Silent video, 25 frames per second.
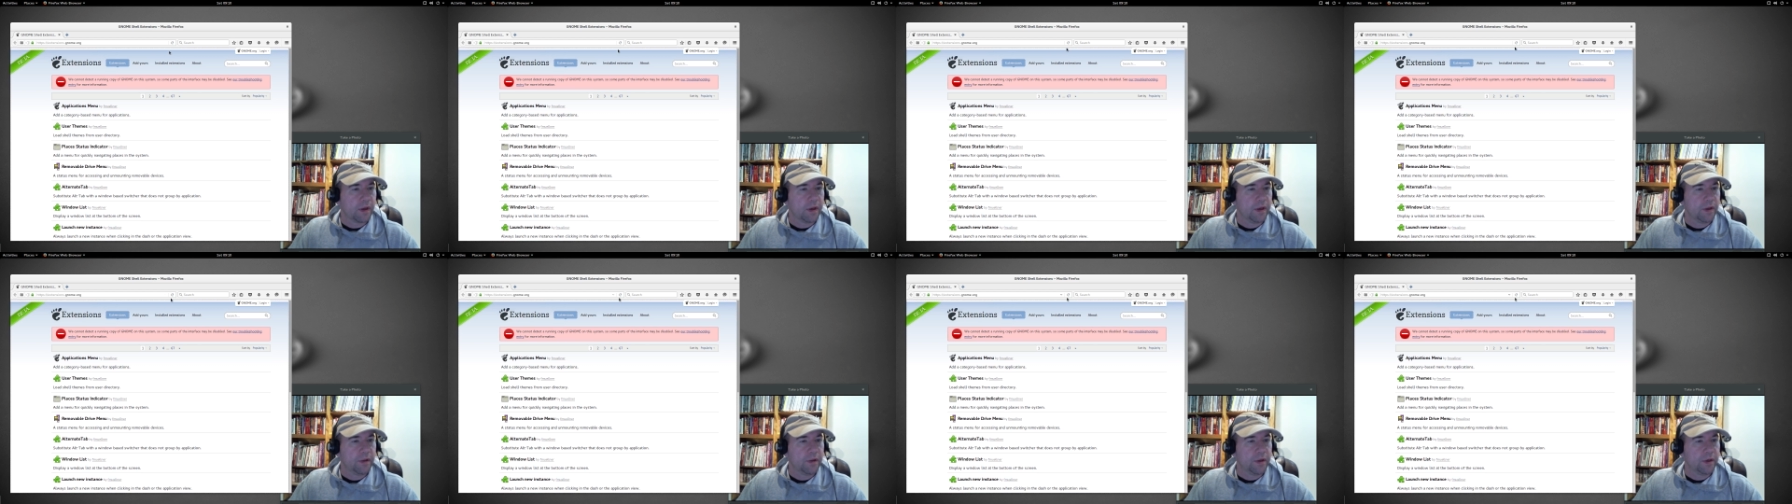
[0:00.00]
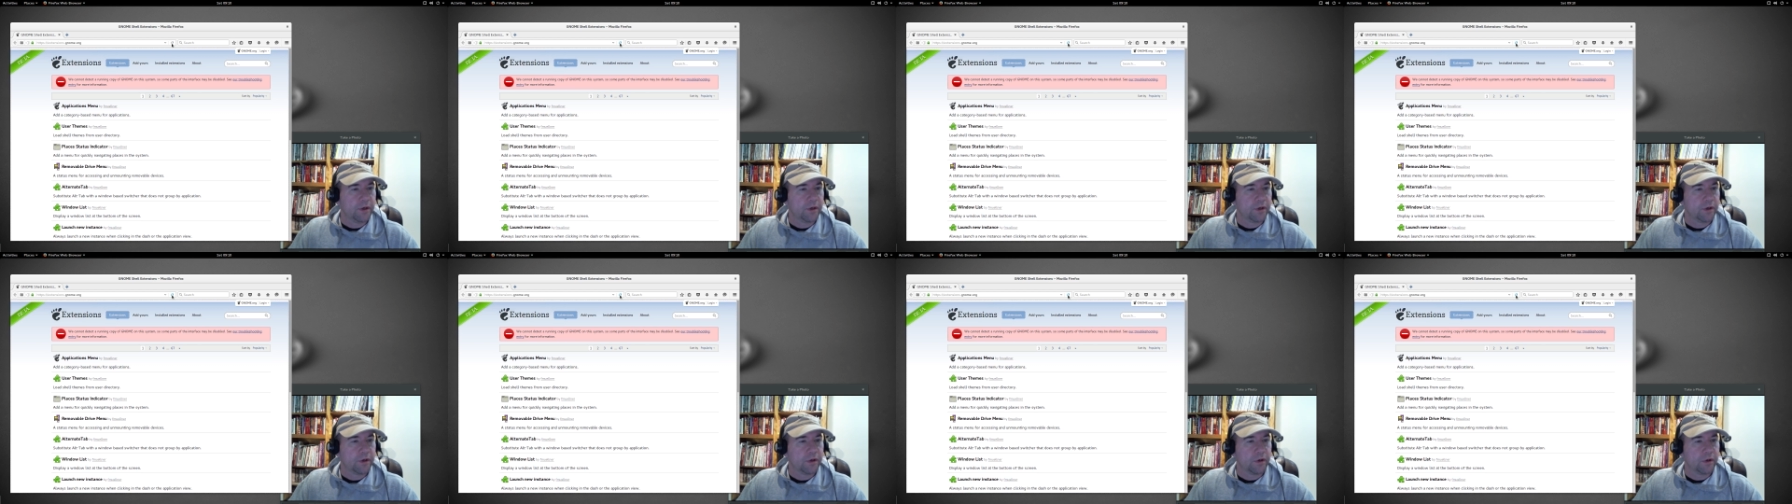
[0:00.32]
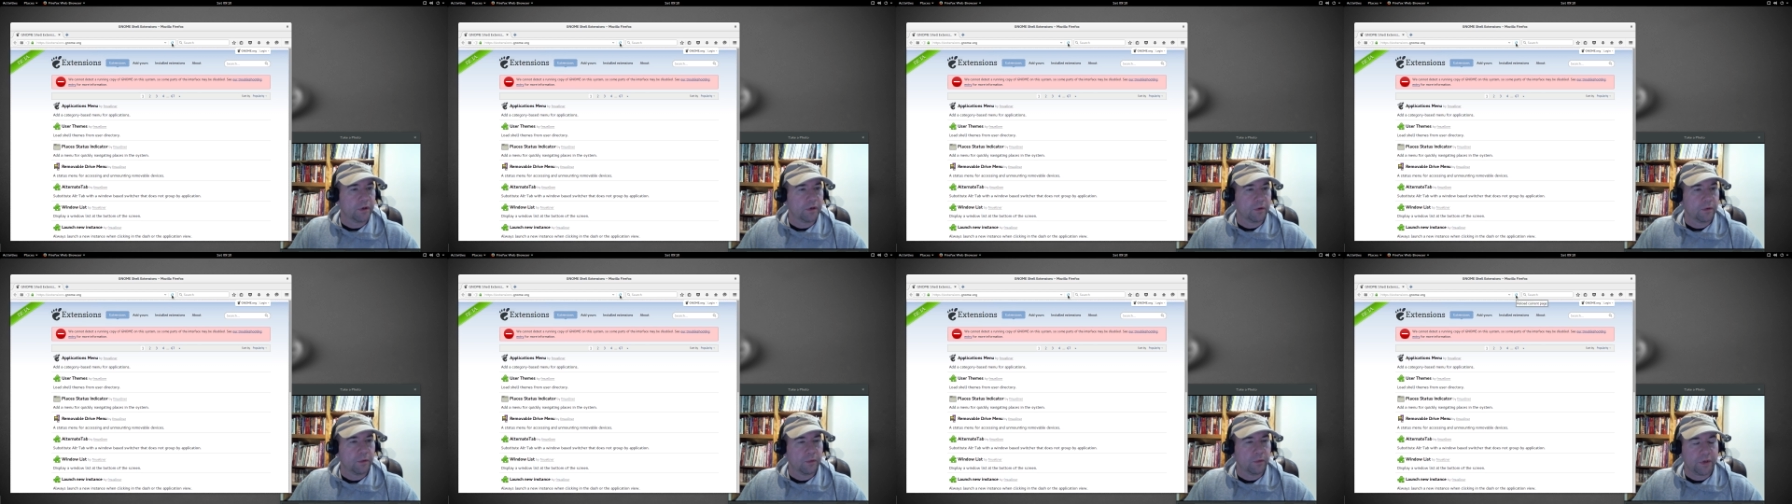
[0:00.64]
and then you're
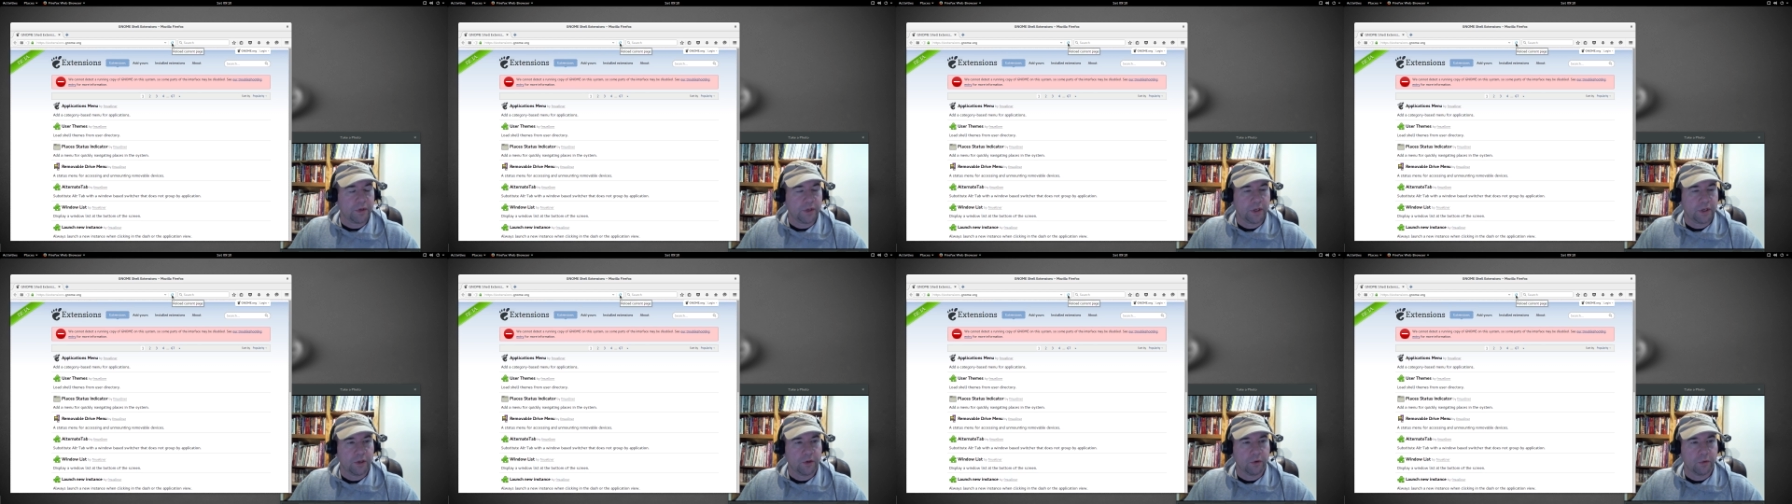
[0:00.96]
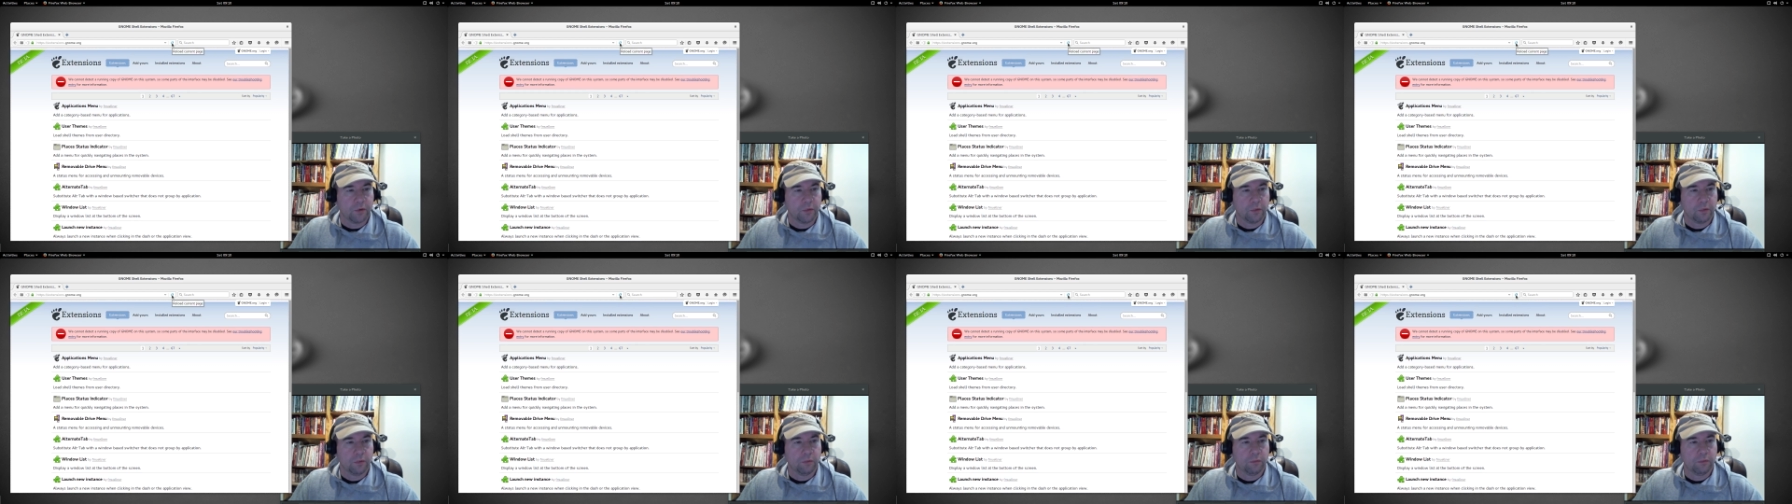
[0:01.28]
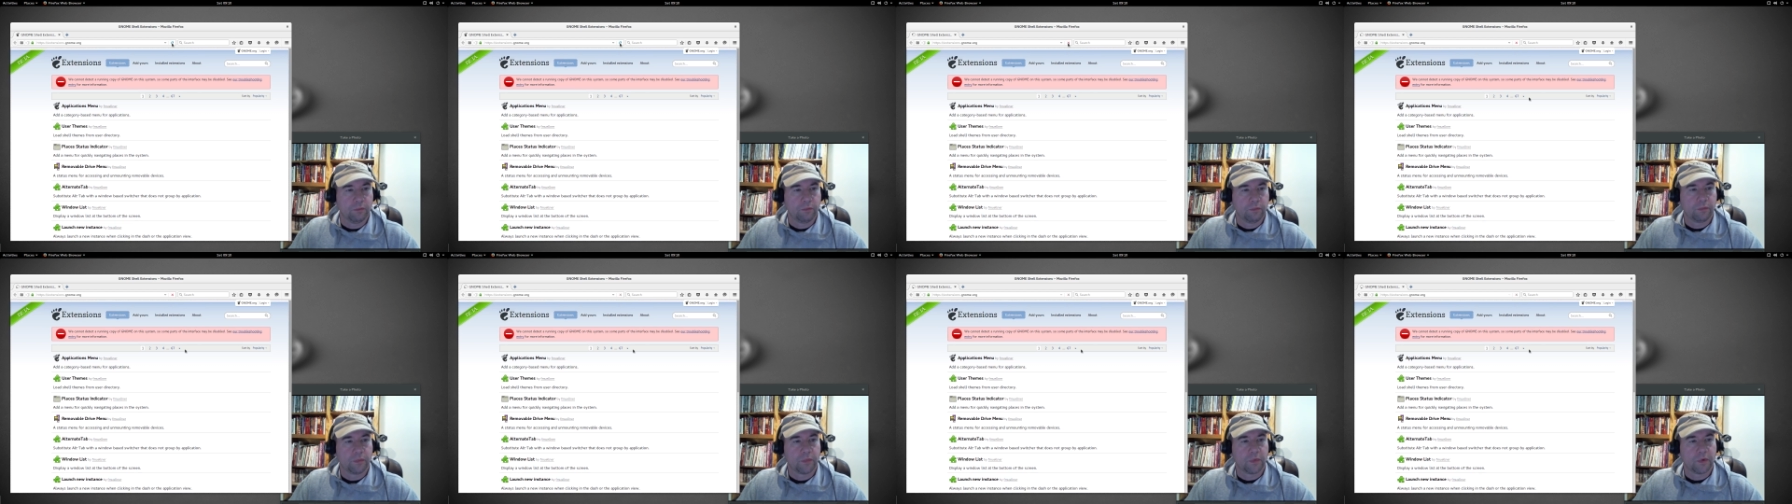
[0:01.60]
going to need to
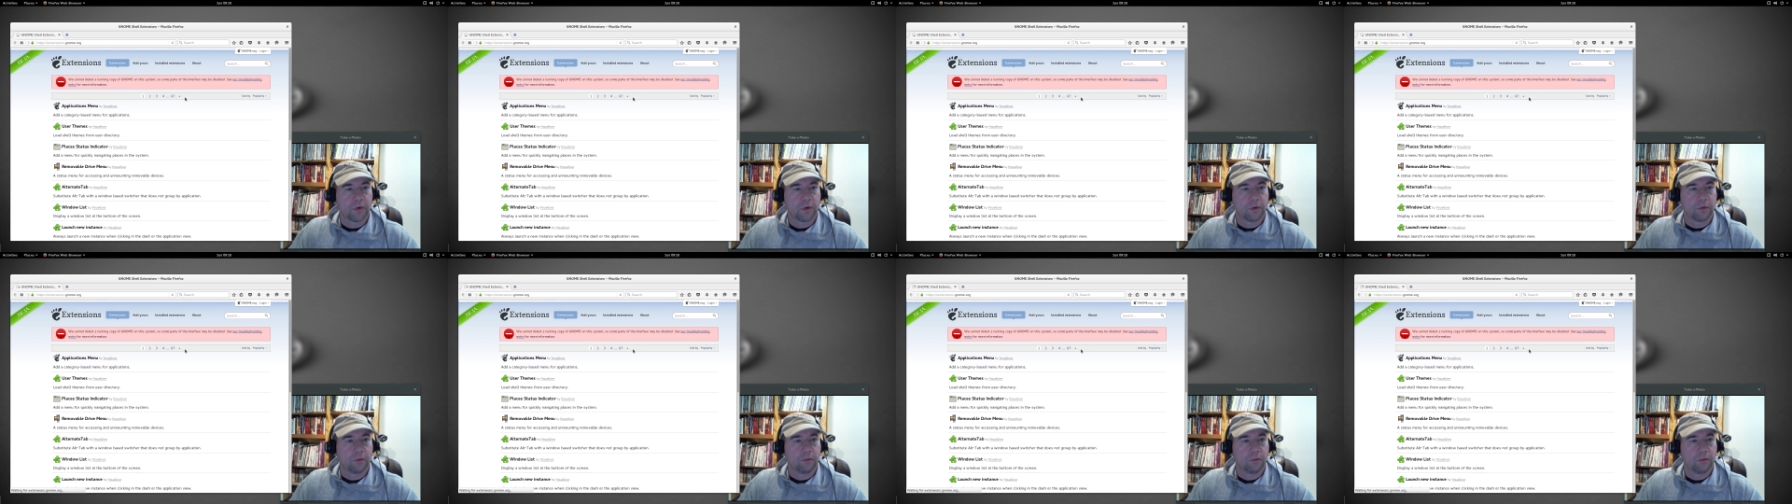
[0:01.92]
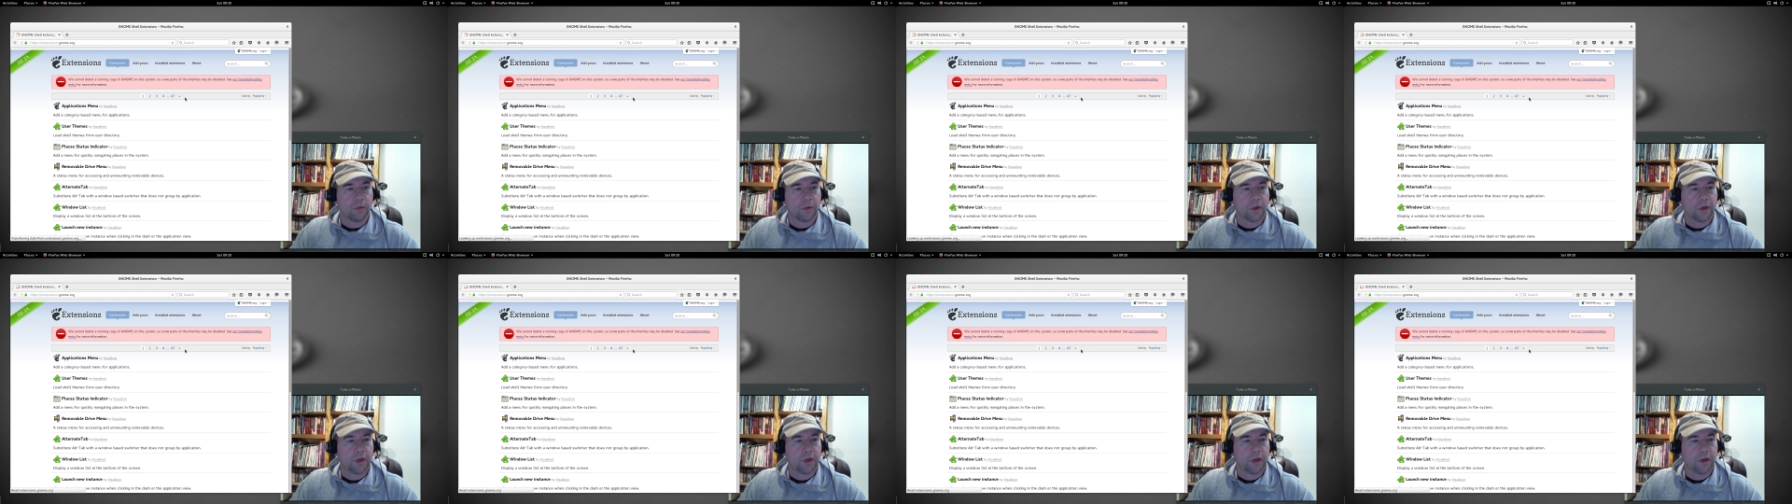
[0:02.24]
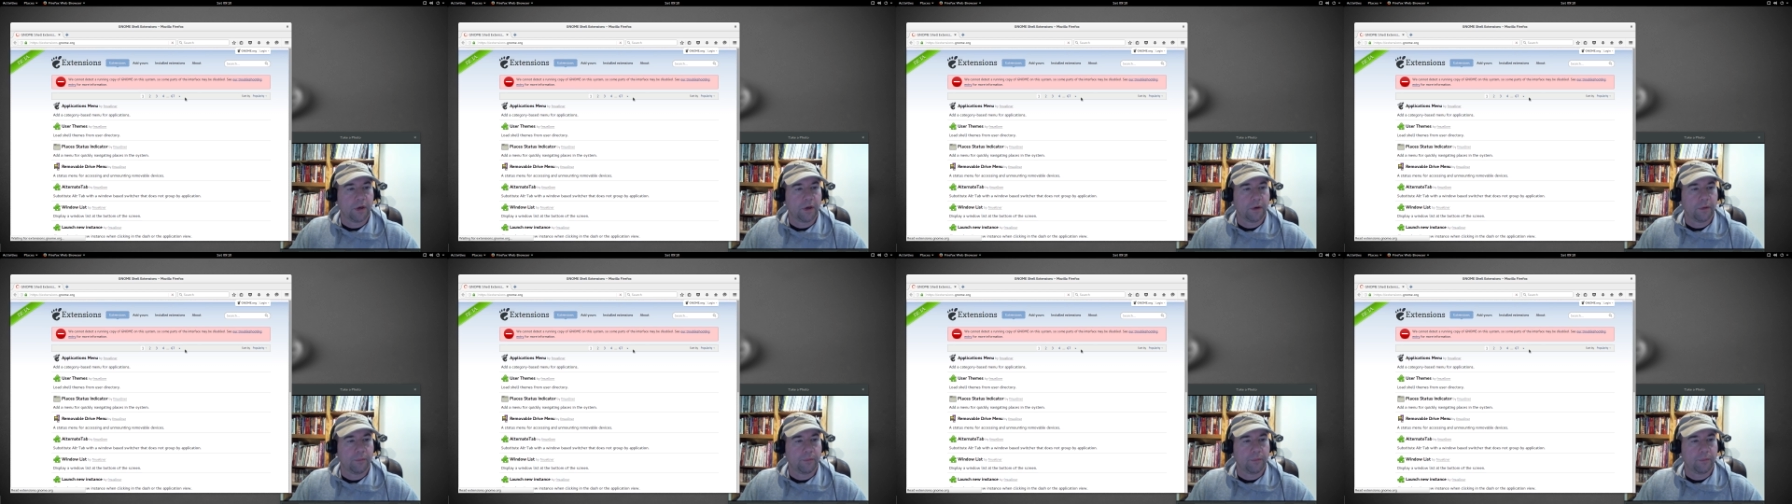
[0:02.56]
uh,